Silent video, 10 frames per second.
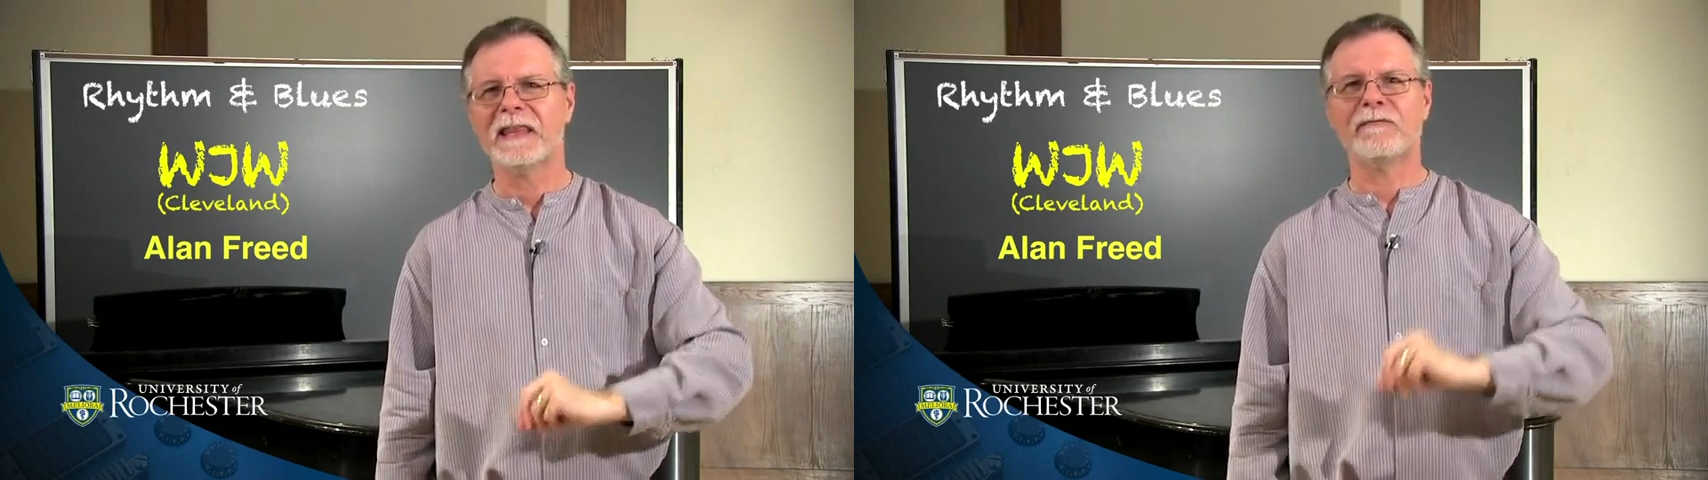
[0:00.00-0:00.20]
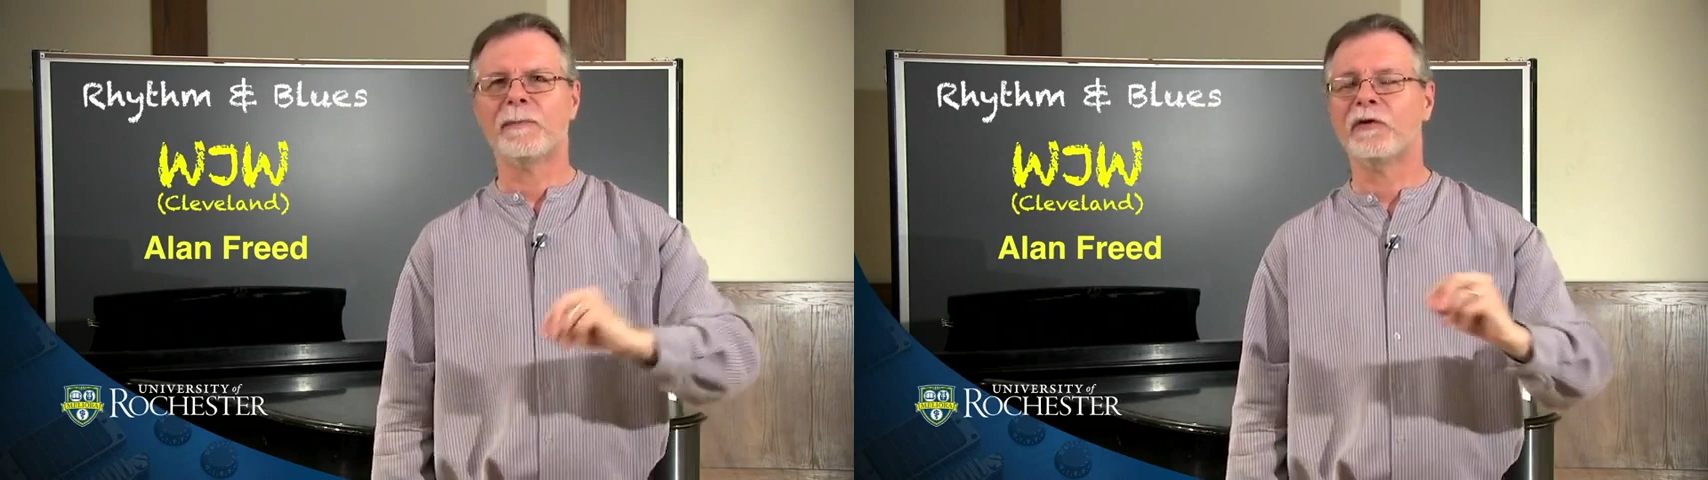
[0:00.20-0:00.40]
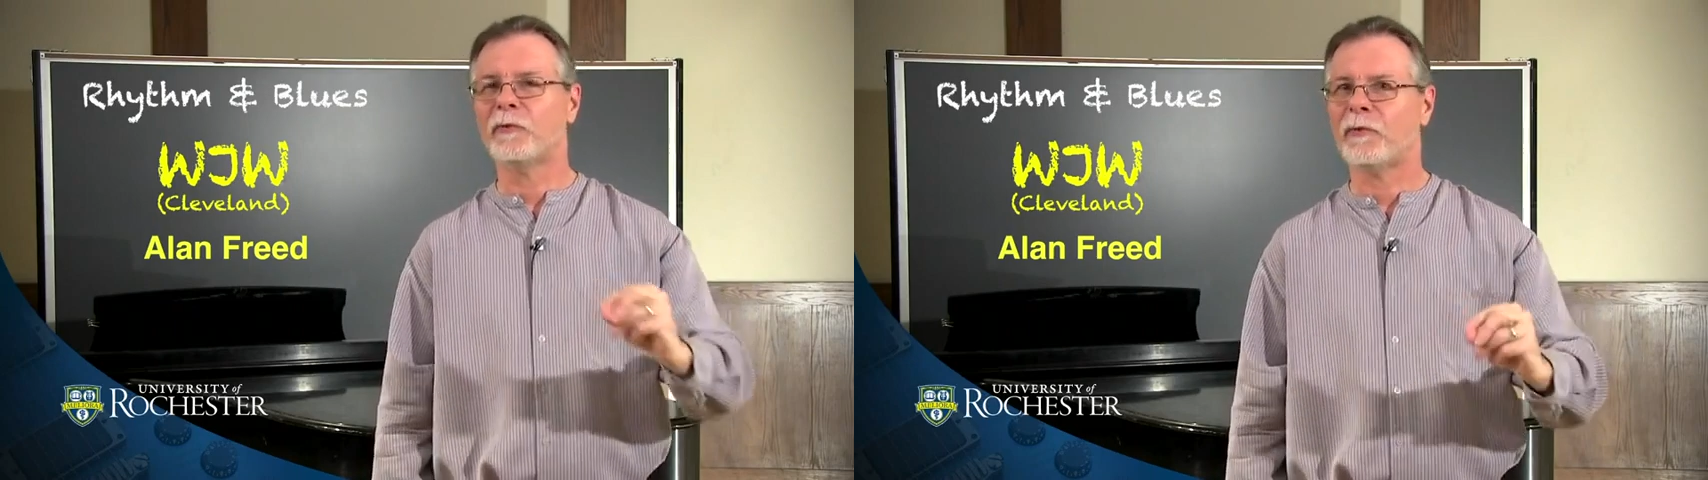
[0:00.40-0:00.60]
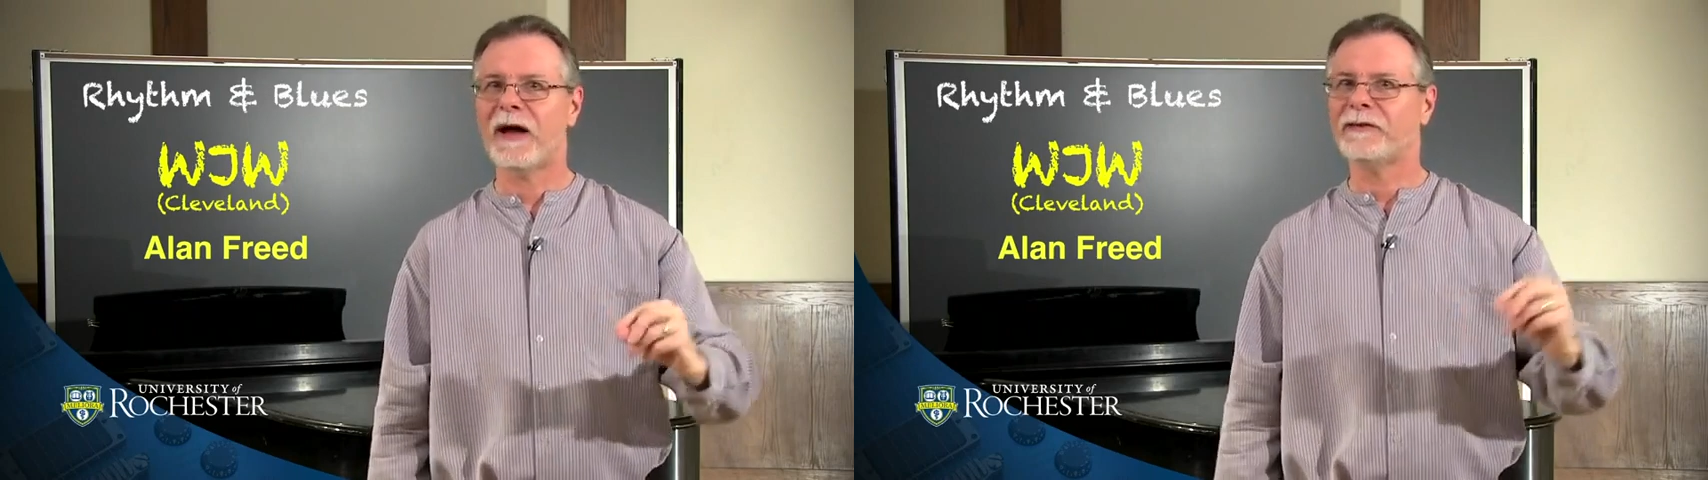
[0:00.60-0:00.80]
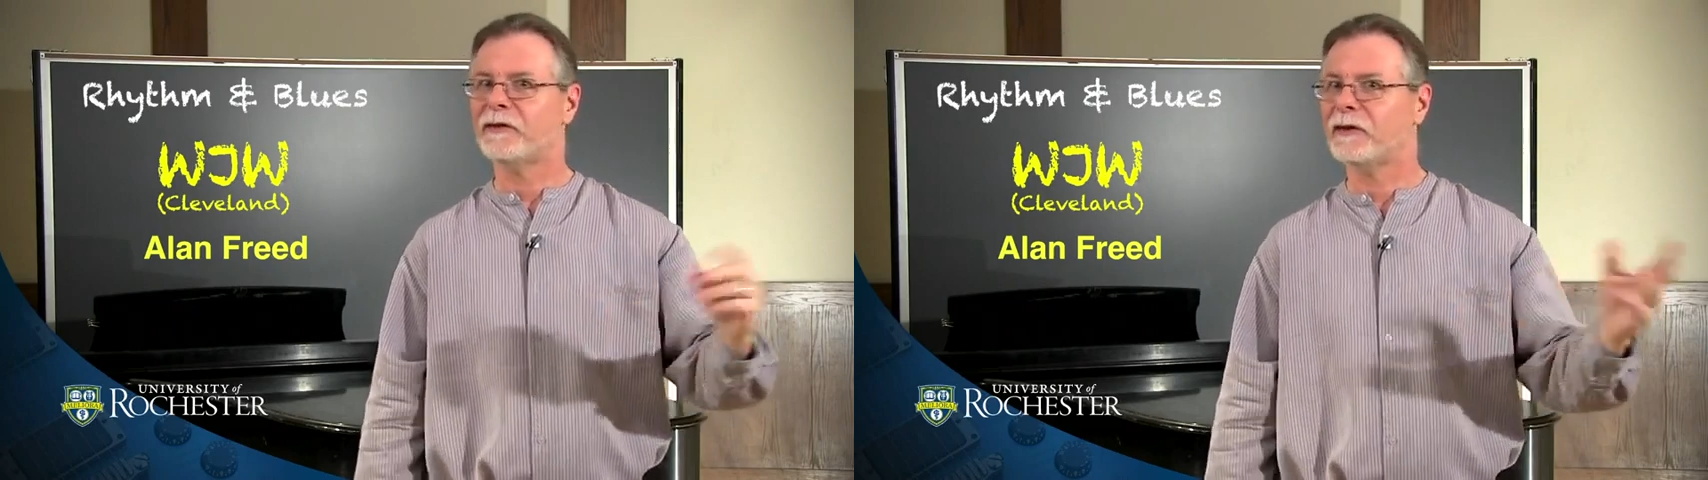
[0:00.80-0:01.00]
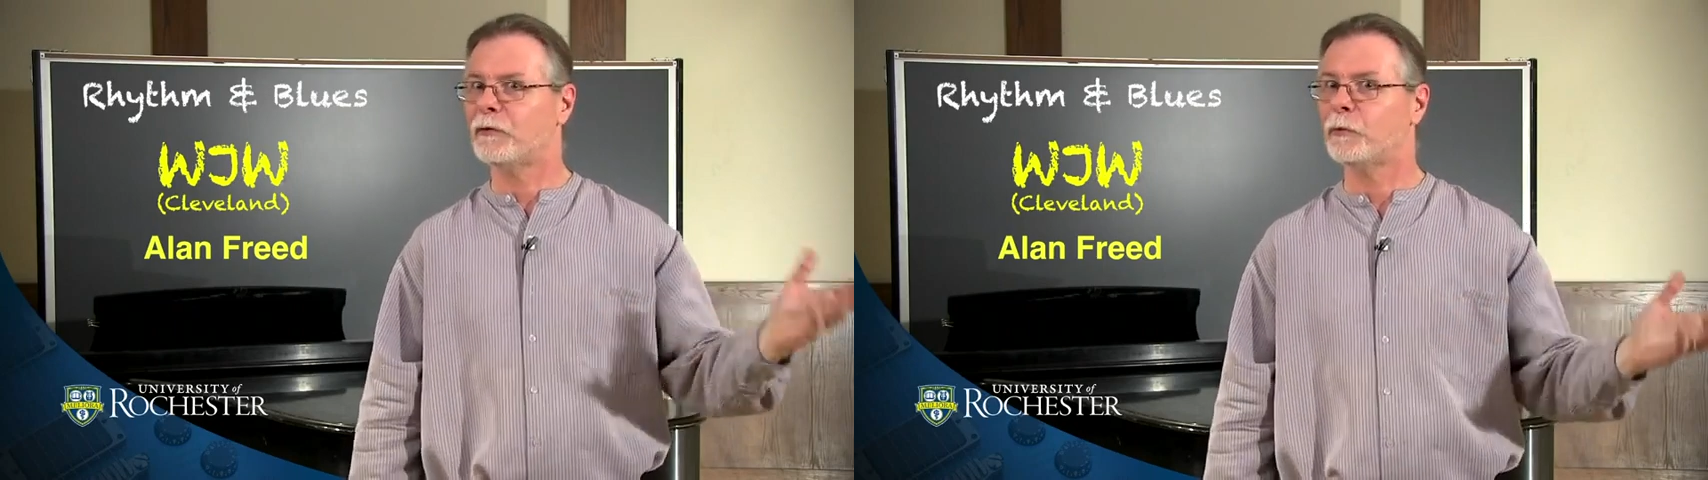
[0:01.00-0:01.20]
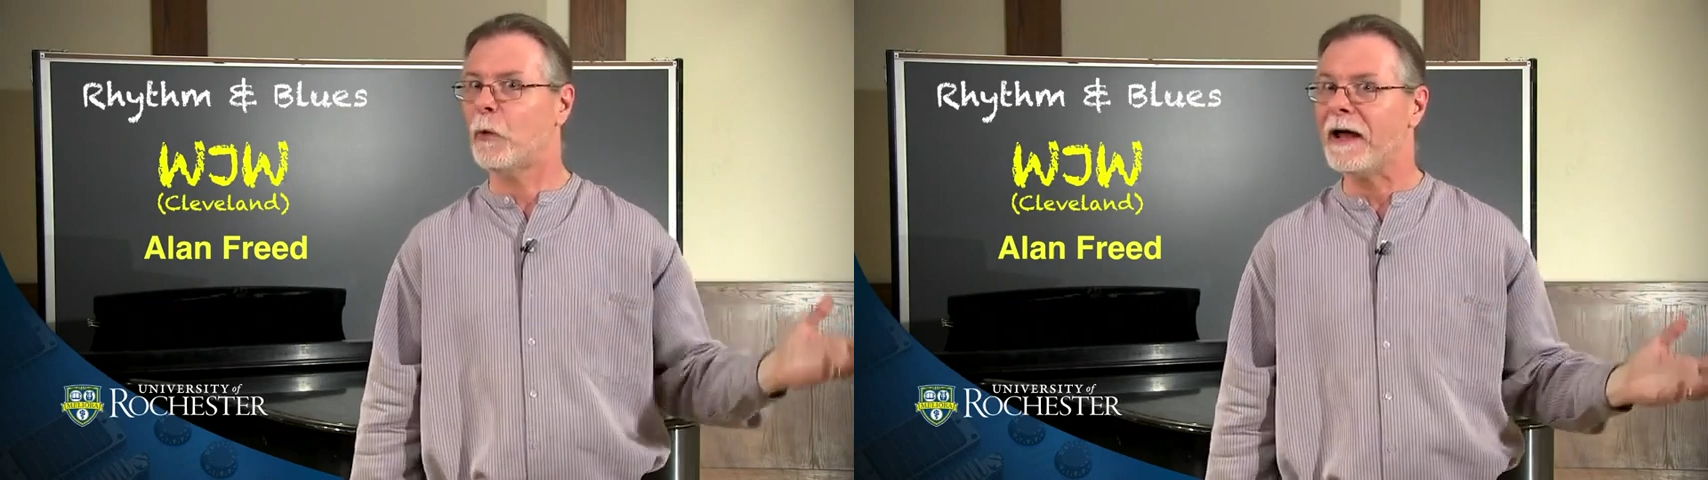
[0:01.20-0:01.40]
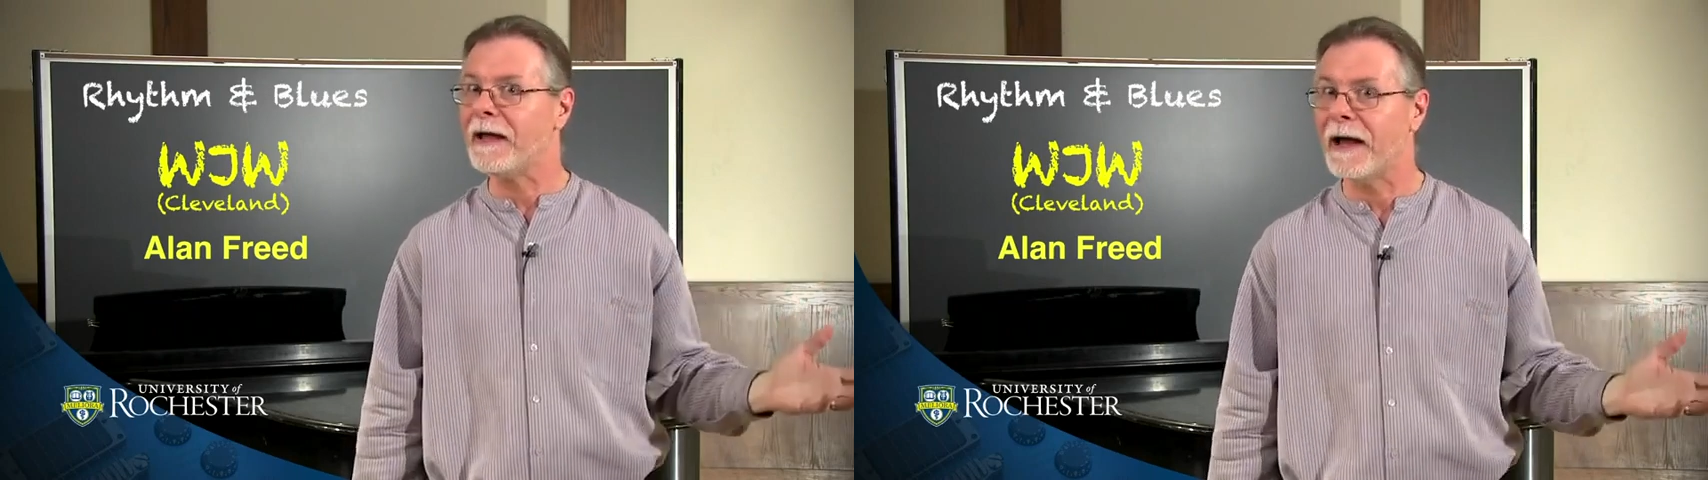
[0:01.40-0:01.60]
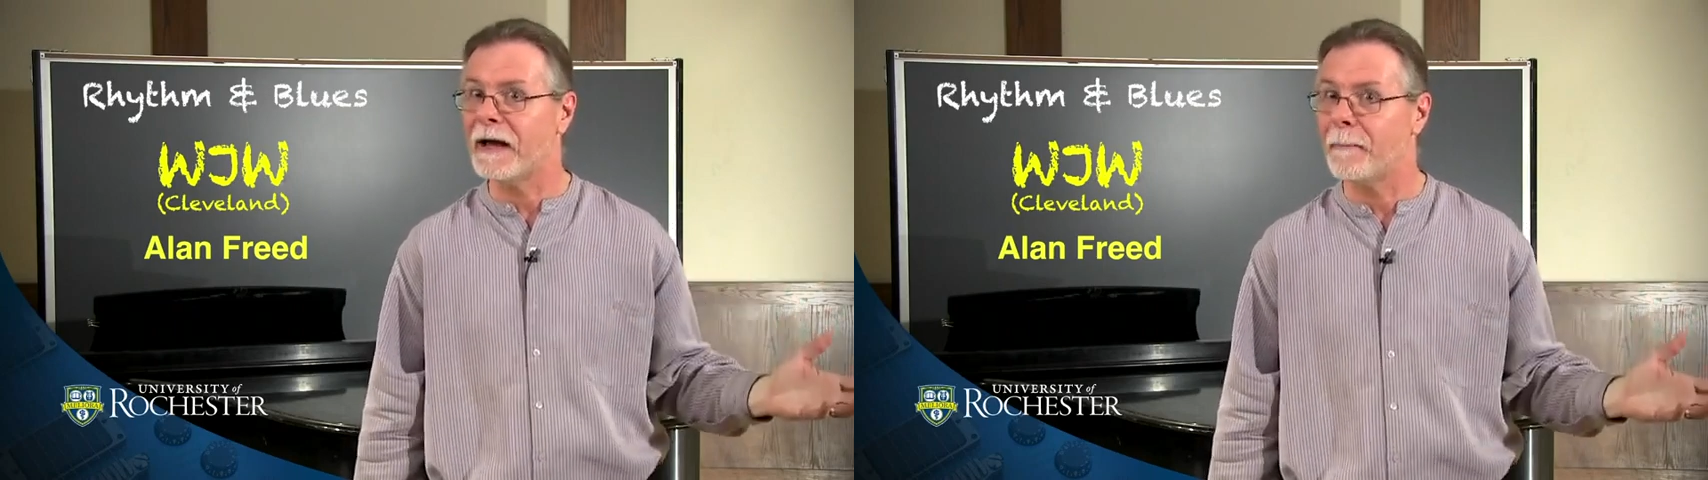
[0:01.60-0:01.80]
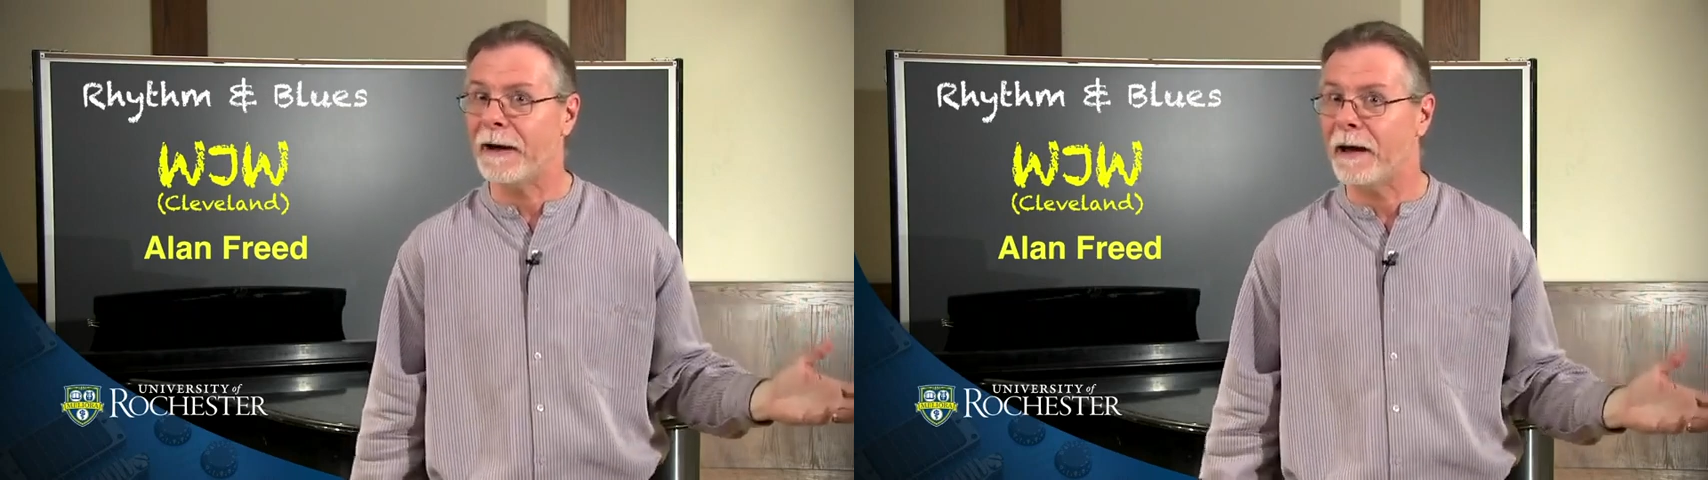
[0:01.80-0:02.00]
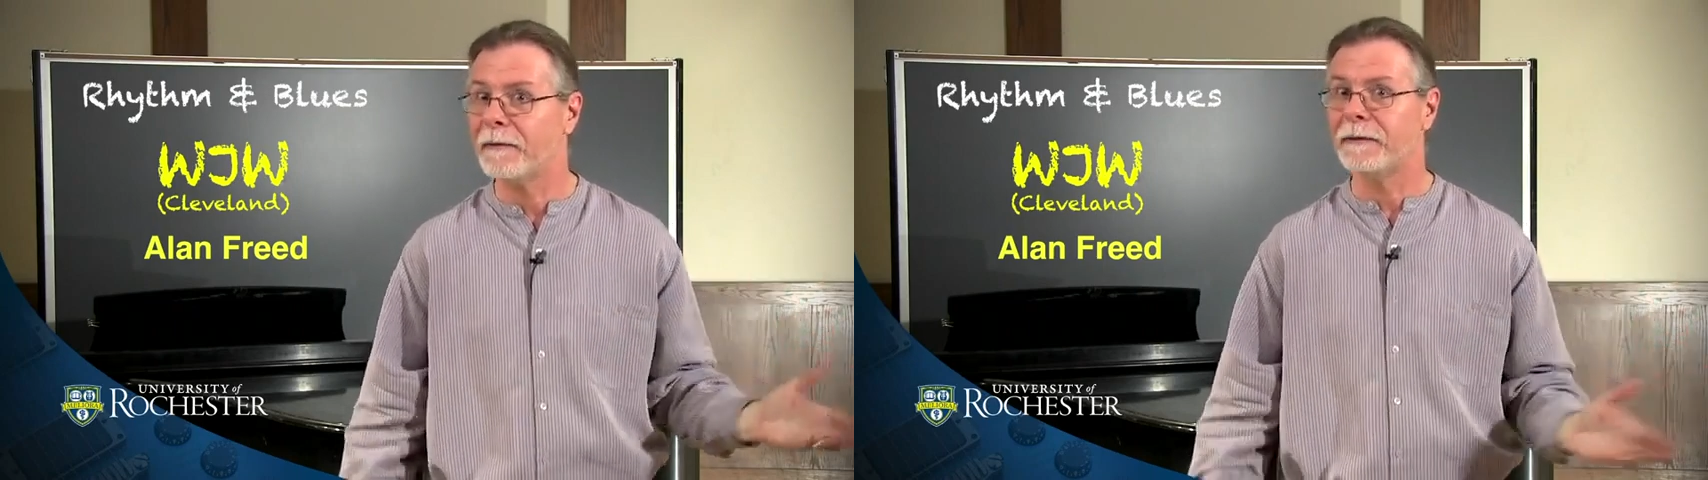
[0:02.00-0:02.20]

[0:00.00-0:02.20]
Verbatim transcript: and they would be surprised to see this white guy coming out,